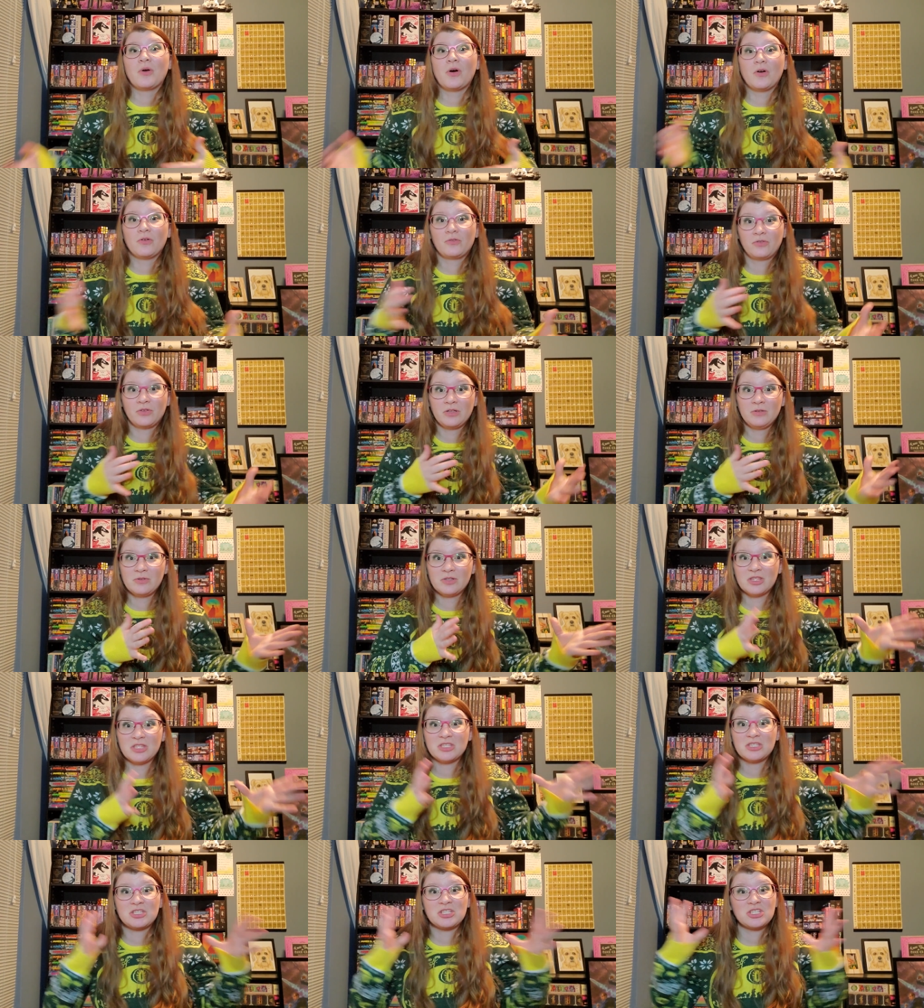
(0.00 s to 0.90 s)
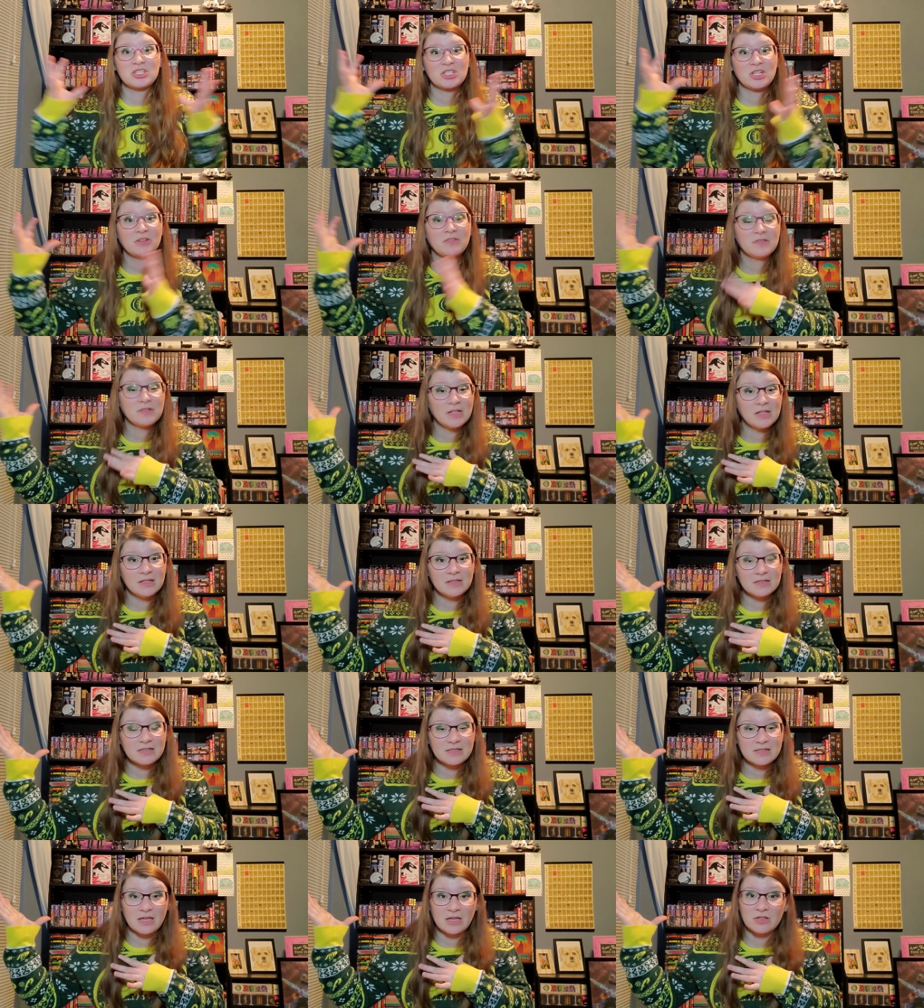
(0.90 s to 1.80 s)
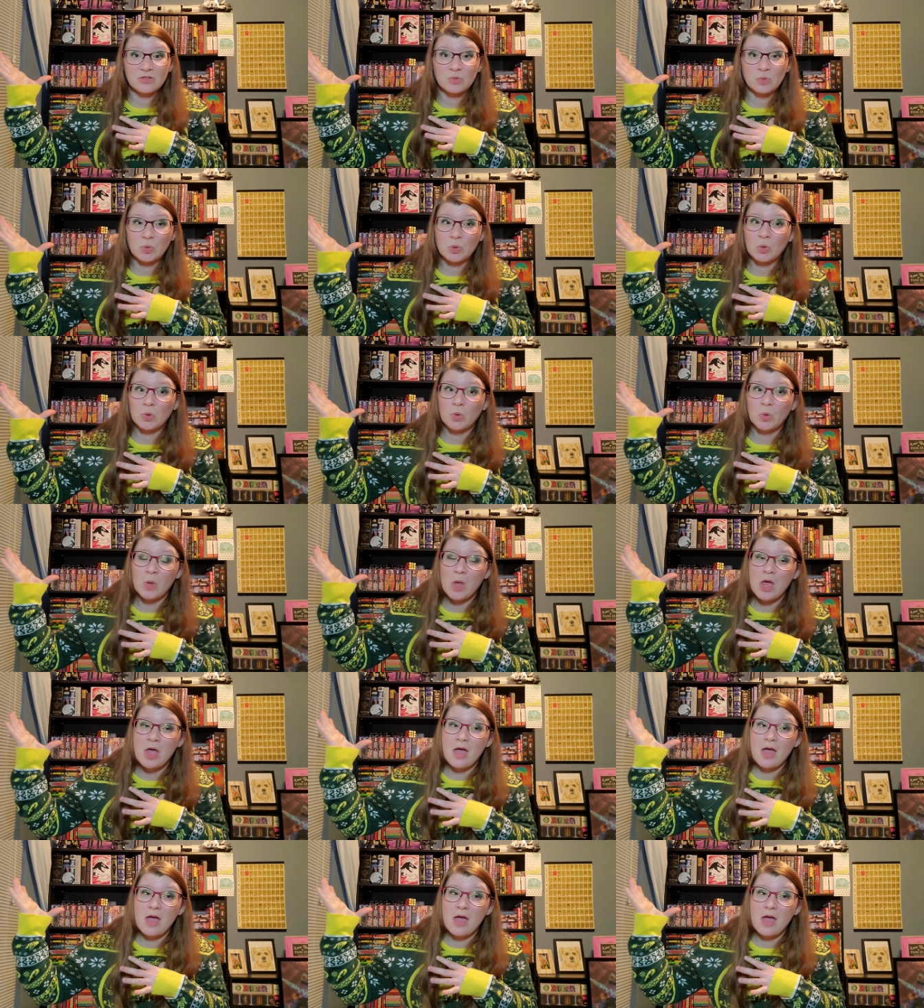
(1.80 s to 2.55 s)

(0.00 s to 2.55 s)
hopefully with this shift in schedule,